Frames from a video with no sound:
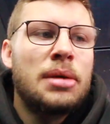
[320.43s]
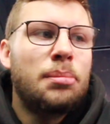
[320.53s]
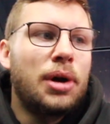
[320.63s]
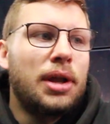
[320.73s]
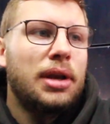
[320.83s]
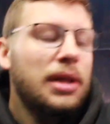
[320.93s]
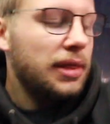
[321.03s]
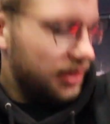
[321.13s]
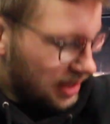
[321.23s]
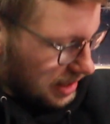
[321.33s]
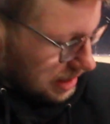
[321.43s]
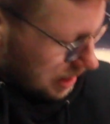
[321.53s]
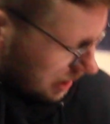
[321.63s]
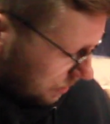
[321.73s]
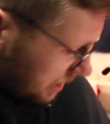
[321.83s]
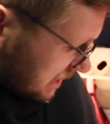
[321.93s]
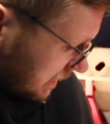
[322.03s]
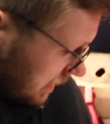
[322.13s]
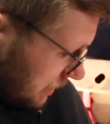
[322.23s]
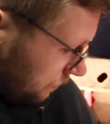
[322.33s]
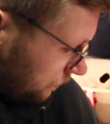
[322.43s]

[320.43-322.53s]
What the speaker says: But the basically